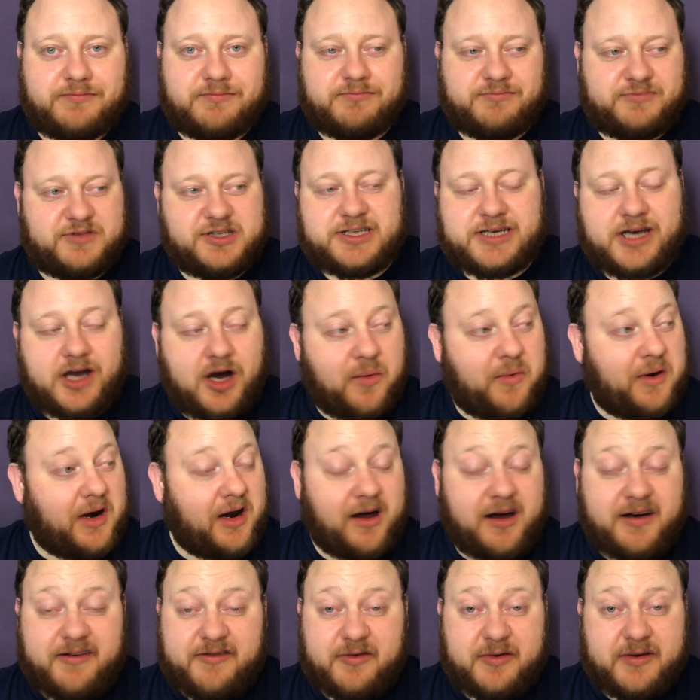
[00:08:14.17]
just get on with
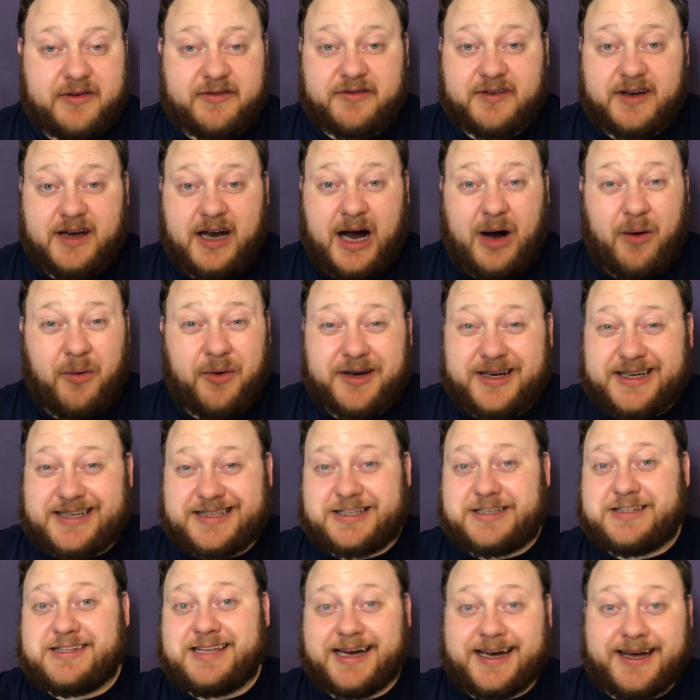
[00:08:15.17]
life with. I want this
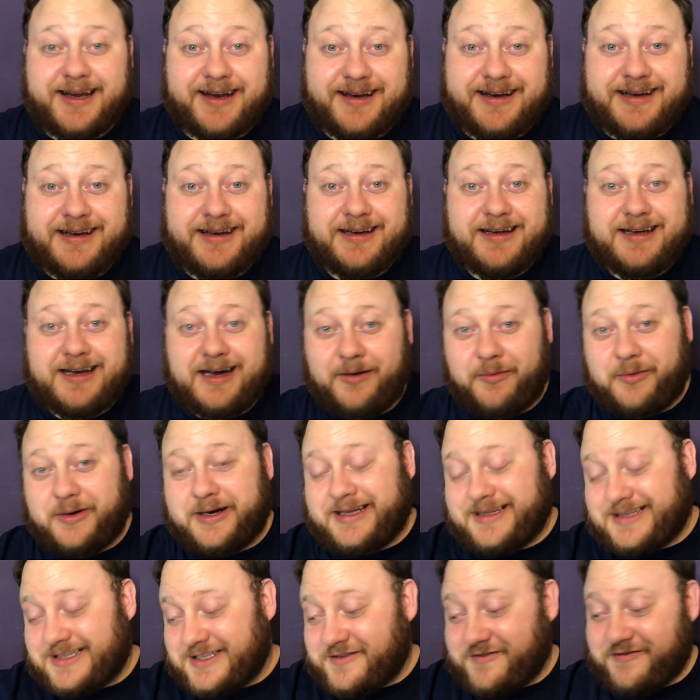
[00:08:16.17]
done. I want
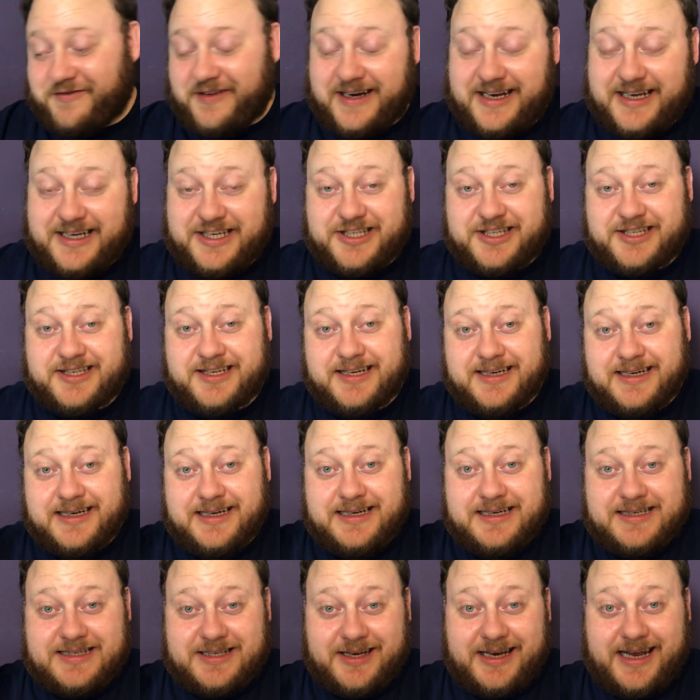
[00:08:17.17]
it just finished
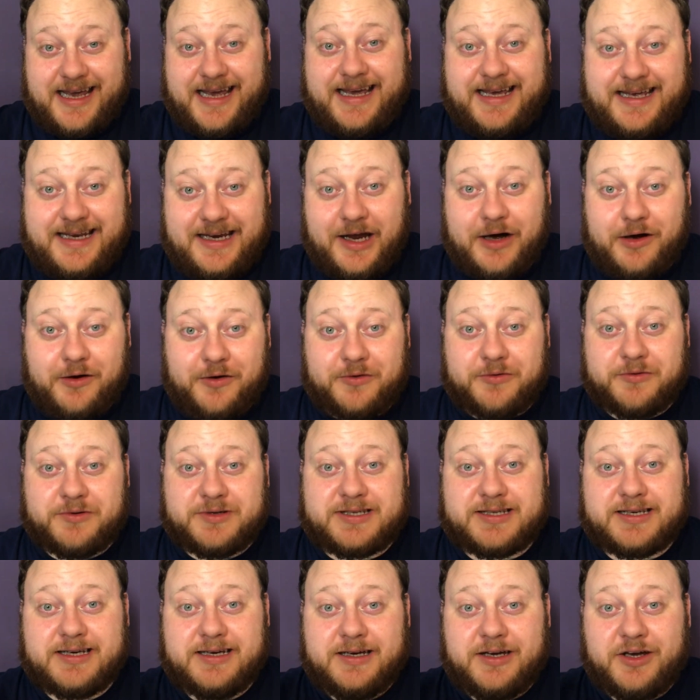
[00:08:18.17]
so that he
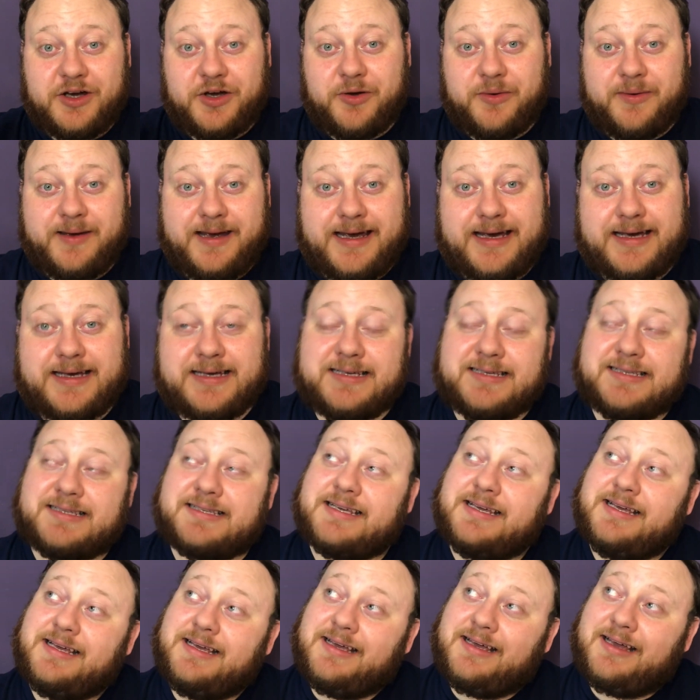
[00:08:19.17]
knows who he is
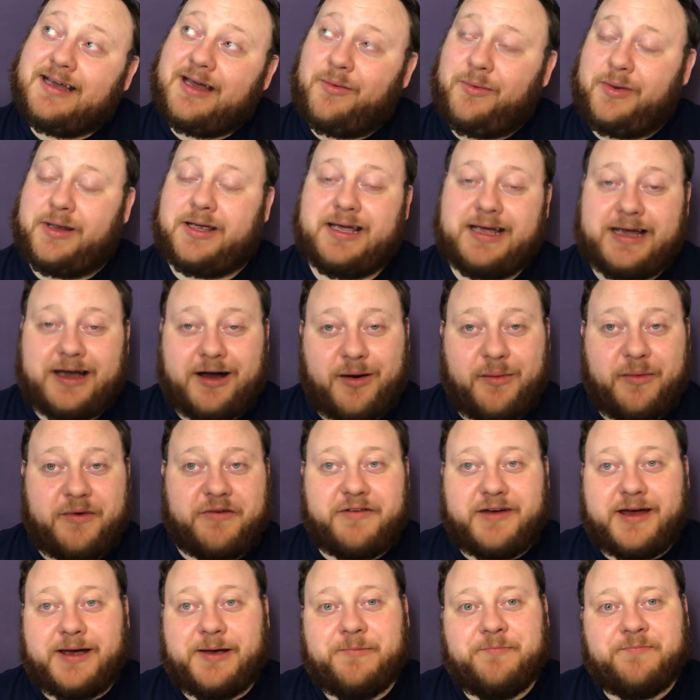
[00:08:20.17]
and we can get on
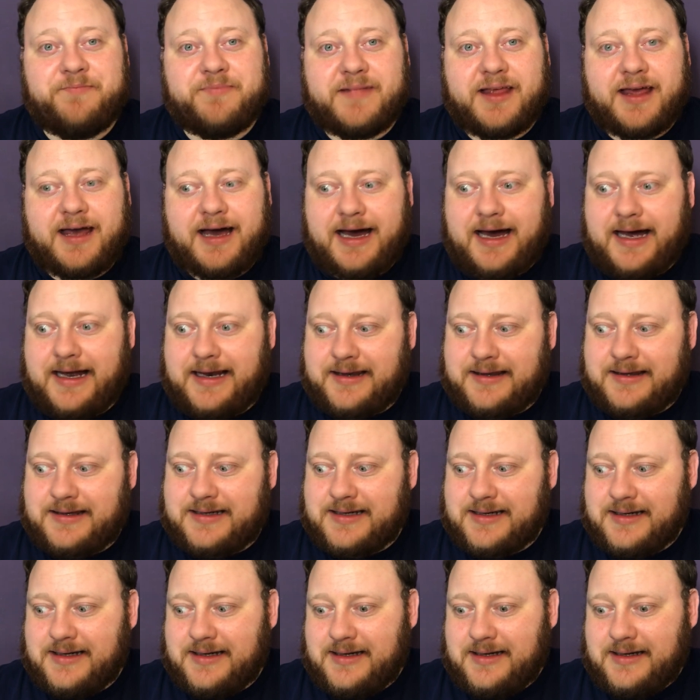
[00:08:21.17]
with it. And
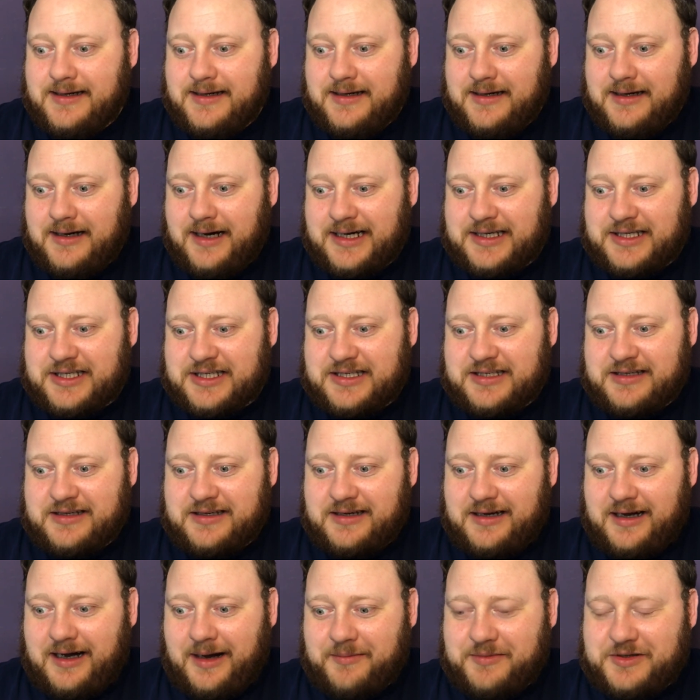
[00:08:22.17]

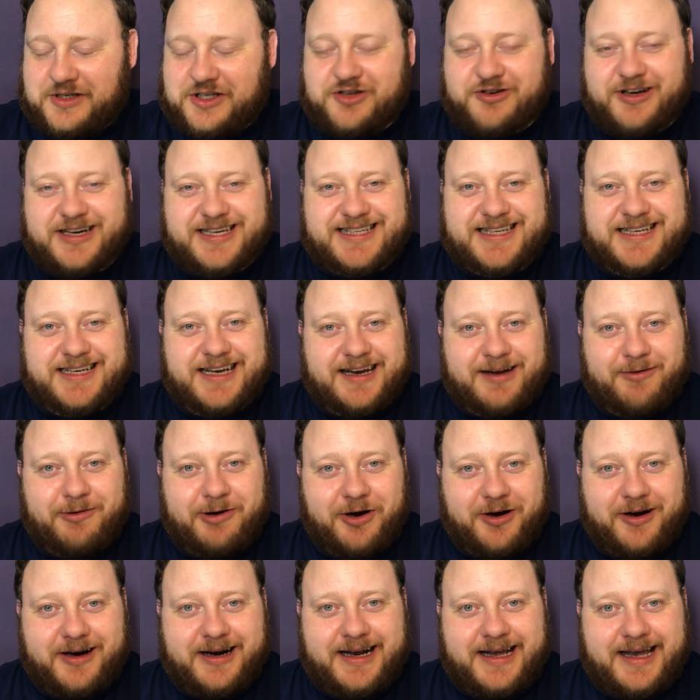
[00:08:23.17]
I'm stressing that we're
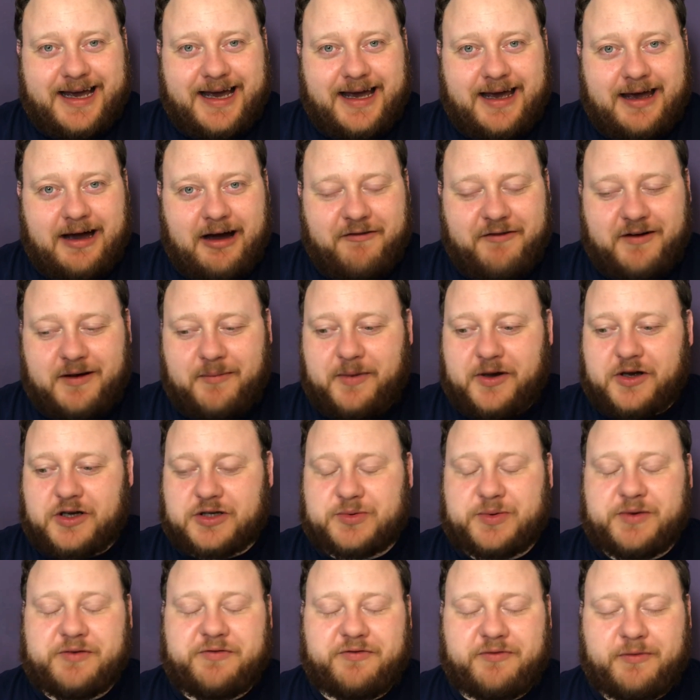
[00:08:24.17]
not going to get it. I think
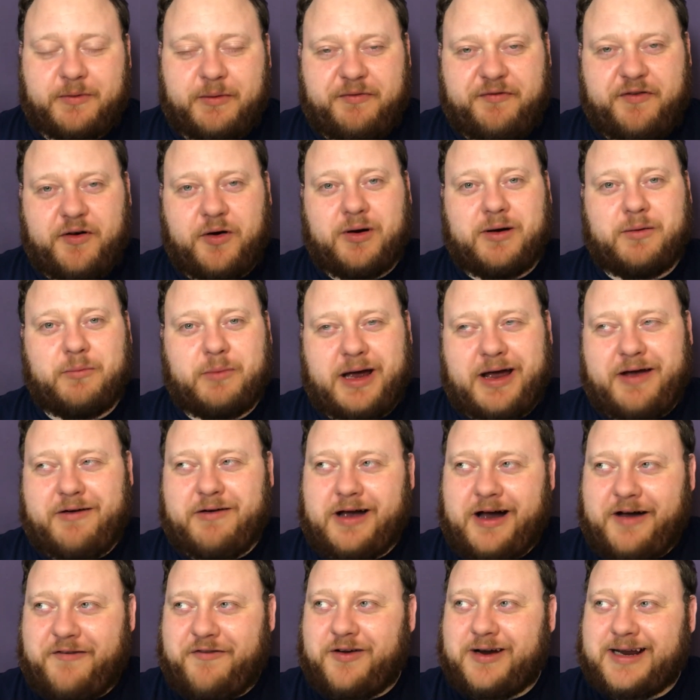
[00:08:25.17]
because I feel
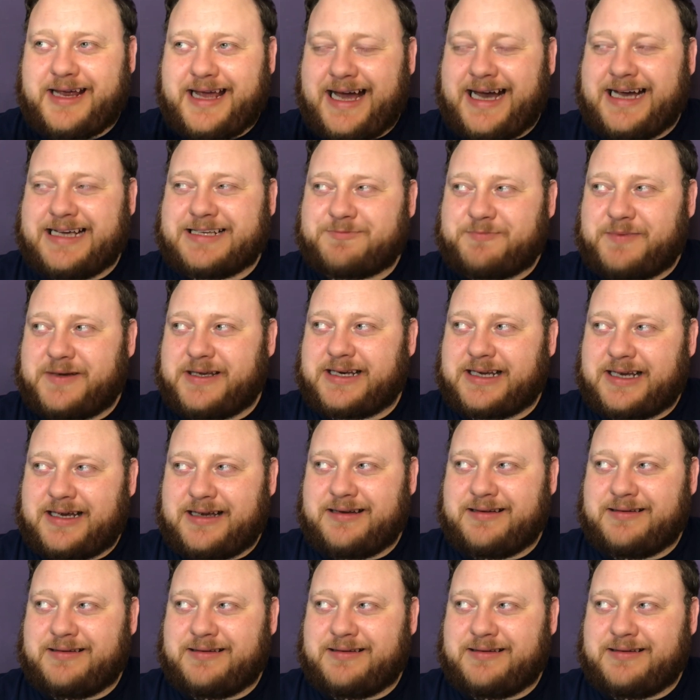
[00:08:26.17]
like it has been,